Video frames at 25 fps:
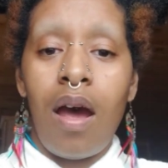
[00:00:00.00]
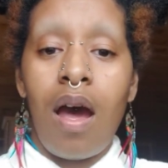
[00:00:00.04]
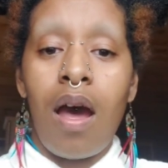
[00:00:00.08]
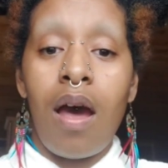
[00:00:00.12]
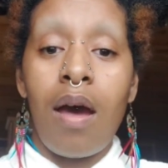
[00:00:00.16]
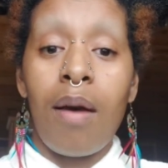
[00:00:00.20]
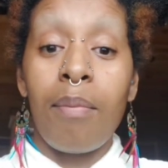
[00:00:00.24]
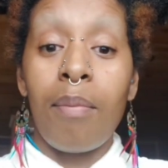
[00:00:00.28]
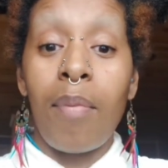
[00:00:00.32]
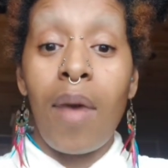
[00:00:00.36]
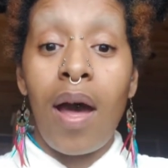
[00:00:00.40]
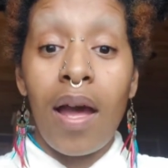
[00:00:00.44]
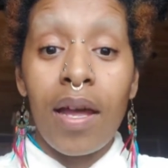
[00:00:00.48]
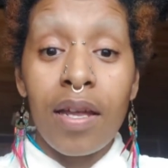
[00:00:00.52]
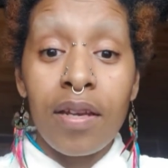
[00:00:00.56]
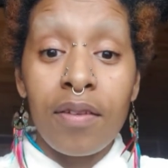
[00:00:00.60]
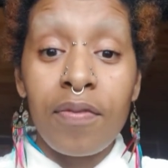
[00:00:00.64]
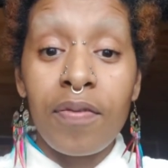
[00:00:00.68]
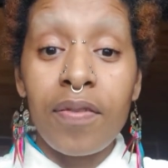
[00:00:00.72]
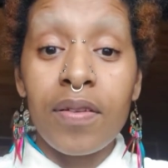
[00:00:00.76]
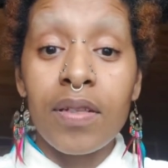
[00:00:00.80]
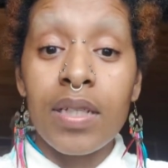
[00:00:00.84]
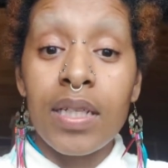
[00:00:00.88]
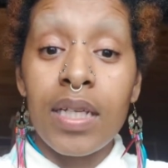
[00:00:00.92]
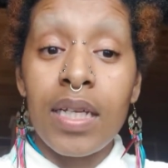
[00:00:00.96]

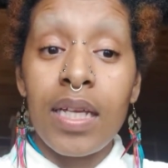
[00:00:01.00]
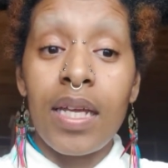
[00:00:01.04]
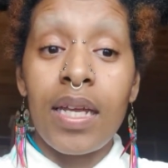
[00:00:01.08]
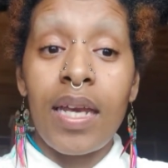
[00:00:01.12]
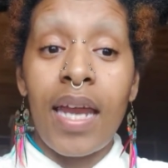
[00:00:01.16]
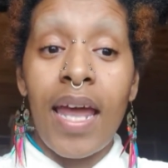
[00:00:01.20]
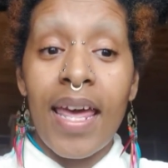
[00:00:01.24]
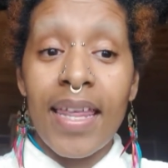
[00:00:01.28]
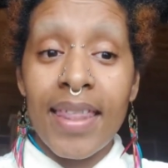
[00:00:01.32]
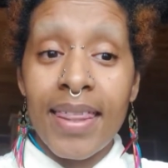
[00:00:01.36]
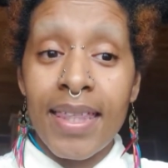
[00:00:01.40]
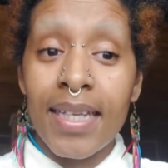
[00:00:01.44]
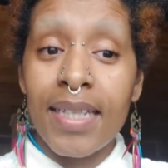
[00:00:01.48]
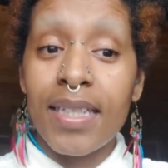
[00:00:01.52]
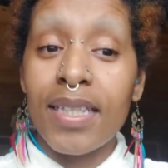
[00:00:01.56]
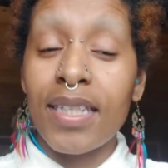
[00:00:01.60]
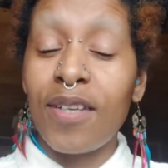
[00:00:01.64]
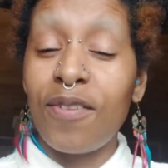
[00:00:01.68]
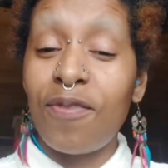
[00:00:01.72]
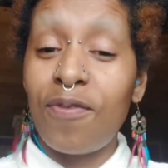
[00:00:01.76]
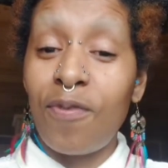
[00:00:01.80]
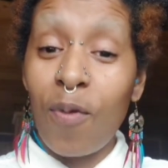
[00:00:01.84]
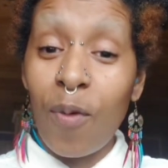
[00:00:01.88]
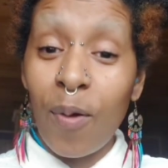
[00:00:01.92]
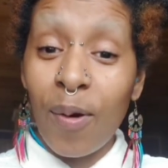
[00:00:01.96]
mindfully and
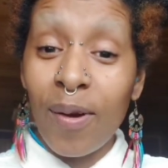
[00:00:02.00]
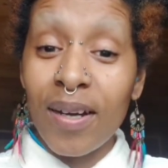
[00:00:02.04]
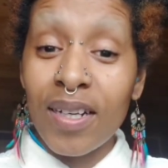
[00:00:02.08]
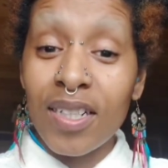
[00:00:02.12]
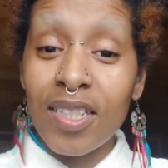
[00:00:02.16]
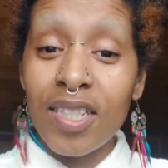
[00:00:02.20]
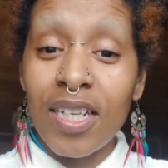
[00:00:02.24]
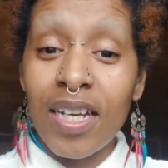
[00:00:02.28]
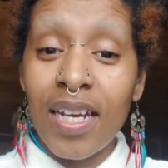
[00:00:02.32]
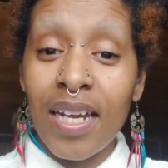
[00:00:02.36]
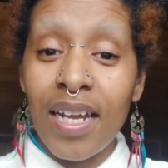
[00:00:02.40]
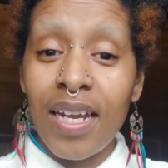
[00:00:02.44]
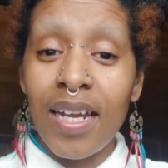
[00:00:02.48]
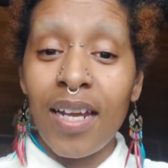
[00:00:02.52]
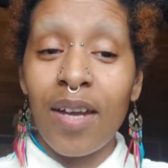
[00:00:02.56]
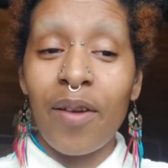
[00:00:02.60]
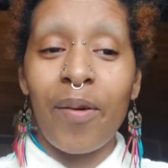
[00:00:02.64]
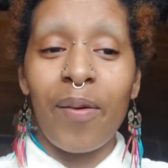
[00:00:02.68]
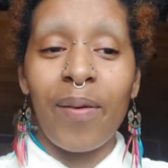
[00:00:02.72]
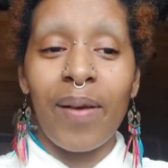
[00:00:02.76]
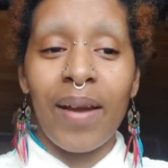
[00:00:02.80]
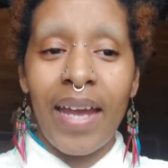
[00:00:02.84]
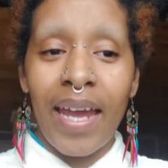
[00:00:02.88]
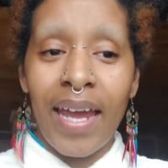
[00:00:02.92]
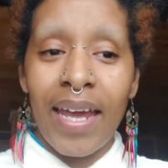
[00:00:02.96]
ethically
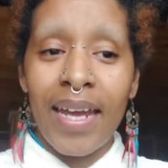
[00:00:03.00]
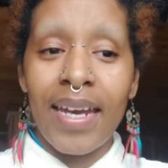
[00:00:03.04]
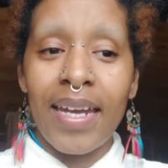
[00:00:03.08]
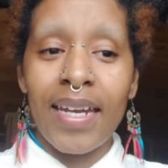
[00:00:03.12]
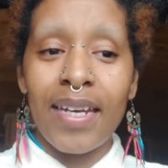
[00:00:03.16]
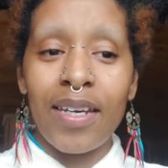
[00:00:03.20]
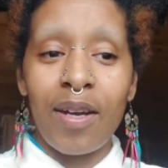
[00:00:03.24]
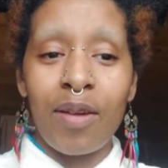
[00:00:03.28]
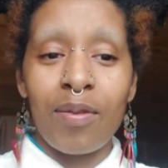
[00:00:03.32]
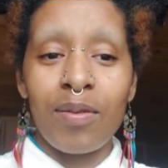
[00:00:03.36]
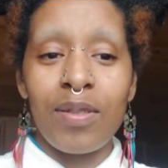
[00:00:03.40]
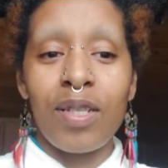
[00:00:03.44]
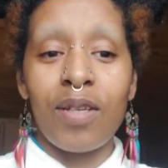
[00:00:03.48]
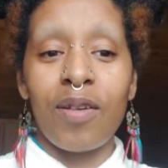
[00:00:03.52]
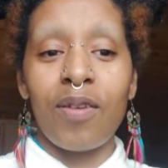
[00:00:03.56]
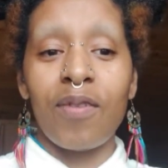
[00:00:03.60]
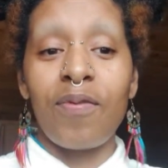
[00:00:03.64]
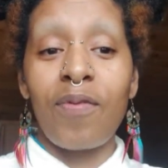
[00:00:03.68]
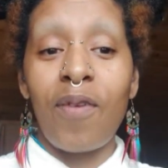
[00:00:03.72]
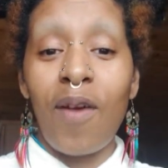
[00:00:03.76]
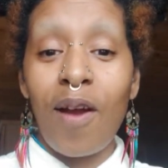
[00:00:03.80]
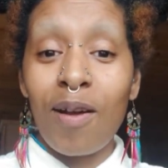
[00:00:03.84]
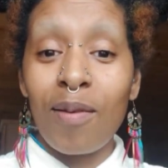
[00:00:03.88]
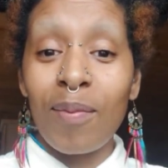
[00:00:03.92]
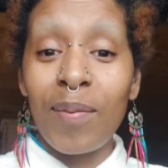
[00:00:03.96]
foraging, organic no-till
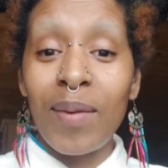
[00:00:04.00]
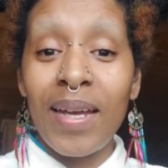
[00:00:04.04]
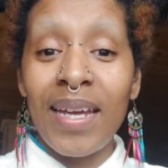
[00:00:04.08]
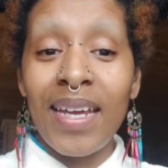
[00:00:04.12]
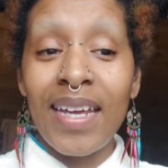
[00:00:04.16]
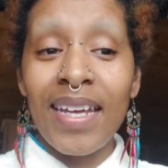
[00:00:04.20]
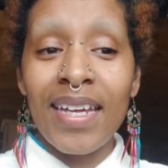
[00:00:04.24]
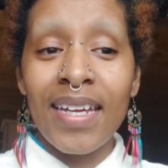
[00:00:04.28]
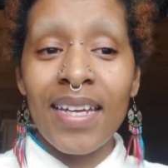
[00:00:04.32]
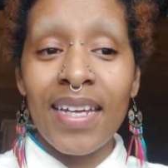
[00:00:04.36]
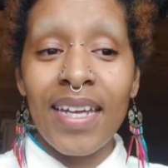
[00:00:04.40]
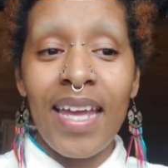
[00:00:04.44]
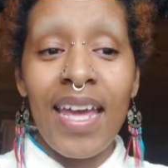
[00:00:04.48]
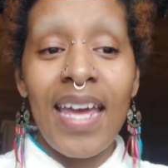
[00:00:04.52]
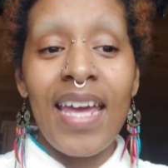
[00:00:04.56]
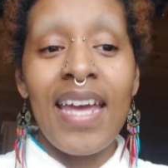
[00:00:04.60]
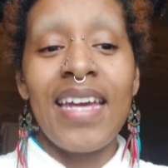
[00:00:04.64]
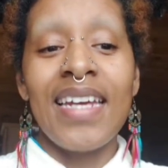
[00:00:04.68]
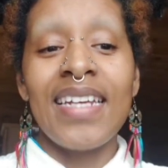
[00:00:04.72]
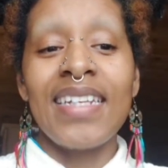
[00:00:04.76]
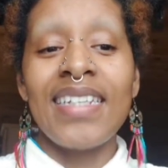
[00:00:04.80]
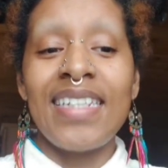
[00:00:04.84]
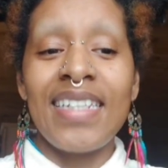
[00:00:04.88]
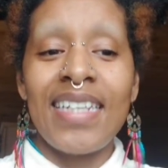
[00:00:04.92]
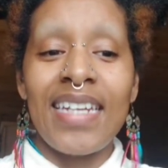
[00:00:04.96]
farming,
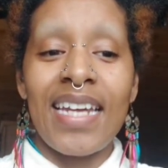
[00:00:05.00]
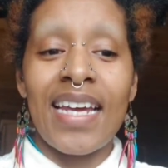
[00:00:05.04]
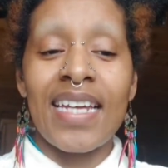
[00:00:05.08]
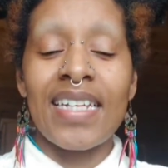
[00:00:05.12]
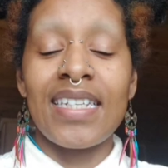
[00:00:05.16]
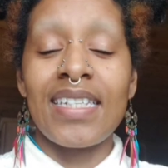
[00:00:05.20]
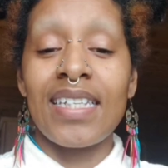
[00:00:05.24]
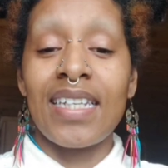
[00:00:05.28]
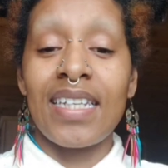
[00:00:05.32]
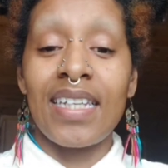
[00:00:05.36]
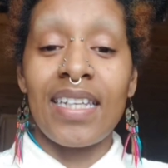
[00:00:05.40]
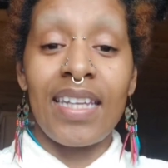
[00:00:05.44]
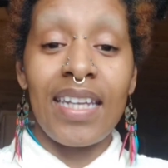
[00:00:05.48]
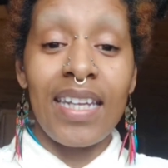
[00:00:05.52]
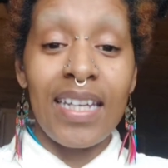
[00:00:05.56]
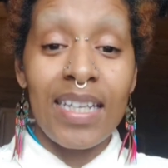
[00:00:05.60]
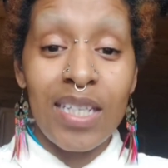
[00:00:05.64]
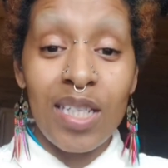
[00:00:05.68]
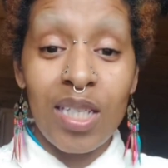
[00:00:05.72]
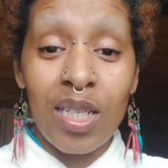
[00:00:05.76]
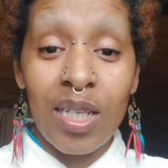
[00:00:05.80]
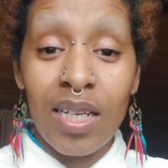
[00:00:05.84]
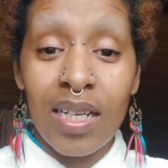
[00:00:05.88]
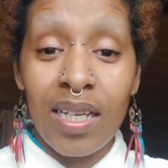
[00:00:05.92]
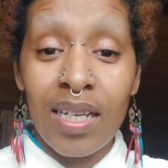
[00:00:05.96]

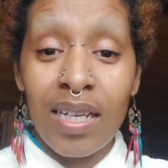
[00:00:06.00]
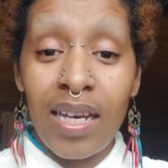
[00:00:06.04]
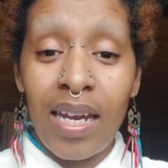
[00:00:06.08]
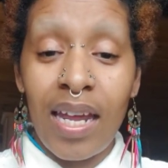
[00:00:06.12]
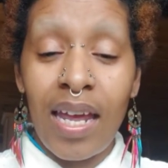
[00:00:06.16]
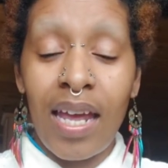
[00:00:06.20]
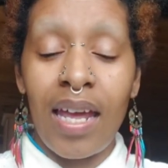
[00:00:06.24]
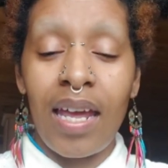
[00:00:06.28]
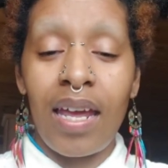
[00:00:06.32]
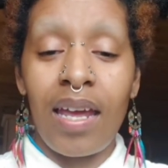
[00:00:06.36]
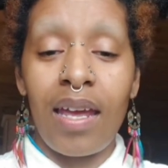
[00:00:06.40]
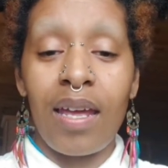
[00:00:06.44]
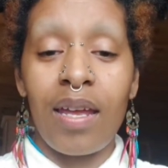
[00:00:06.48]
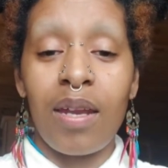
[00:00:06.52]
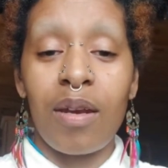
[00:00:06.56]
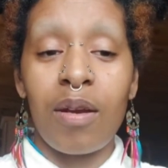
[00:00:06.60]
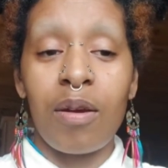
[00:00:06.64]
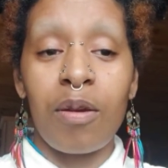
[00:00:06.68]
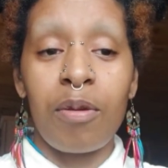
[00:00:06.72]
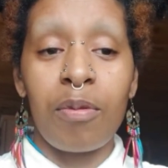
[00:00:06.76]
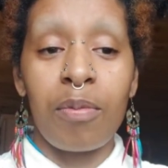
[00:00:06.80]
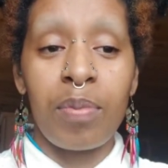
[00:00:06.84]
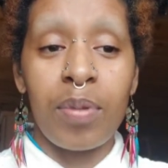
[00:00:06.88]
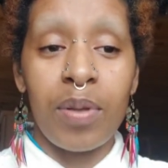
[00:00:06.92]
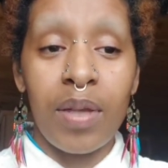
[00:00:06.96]
de-escalation
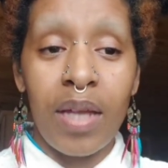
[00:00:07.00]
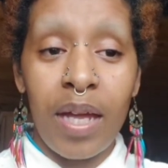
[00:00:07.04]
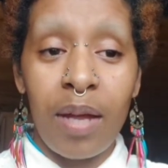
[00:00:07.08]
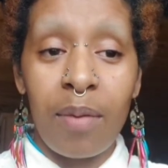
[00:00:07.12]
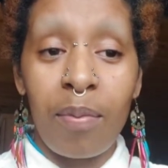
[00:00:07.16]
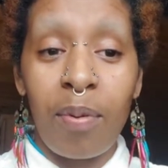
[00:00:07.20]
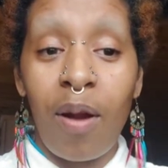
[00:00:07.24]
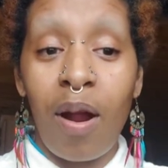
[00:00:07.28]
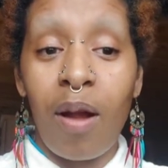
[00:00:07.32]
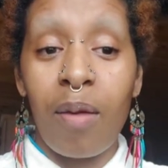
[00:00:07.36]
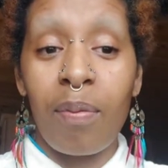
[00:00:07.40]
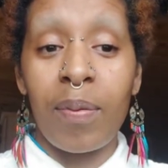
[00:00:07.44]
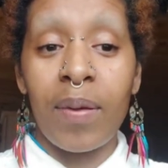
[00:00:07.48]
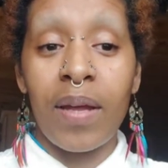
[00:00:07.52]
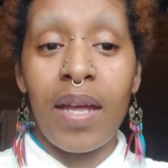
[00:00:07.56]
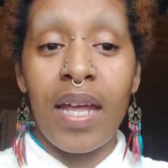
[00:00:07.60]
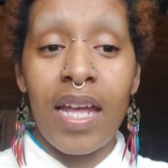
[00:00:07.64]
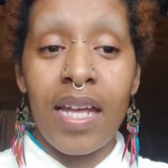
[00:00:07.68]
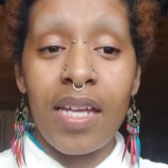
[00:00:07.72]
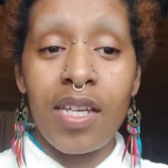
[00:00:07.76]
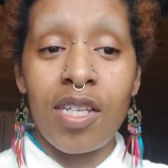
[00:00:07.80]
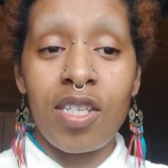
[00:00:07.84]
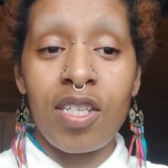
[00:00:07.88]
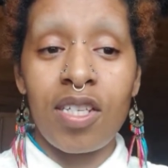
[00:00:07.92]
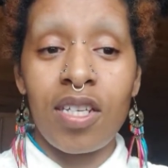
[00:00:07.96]
and plant
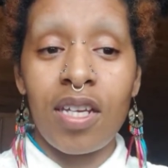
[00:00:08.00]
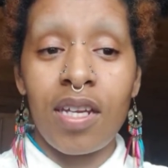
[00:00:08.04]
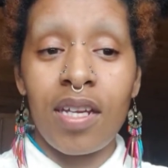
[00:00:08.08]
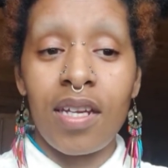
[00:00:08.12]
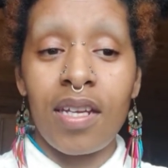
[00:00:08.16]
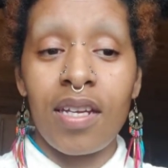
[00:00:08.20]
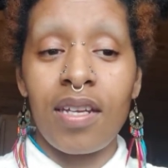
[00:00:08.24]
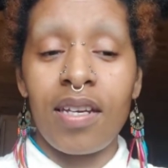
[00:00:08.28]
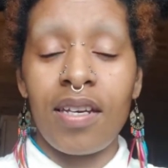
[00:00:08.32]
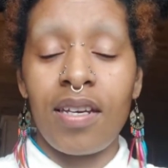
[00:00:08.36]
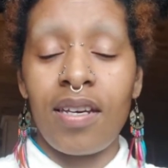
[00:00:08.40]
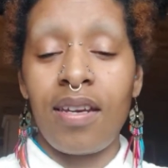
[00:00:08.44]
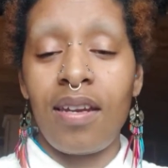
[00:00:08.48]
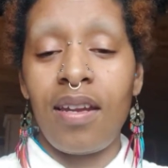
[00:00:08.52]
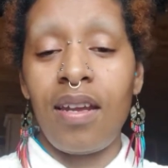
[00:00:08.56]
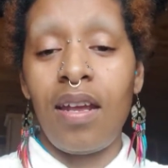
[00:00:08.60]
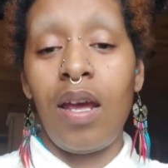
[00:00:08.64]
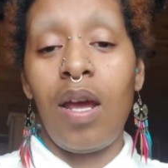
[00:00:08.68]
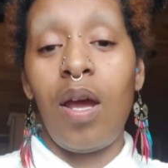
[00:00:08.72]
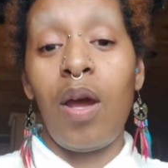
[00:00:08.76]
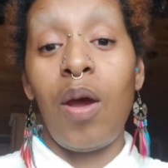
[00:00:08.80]
propagation,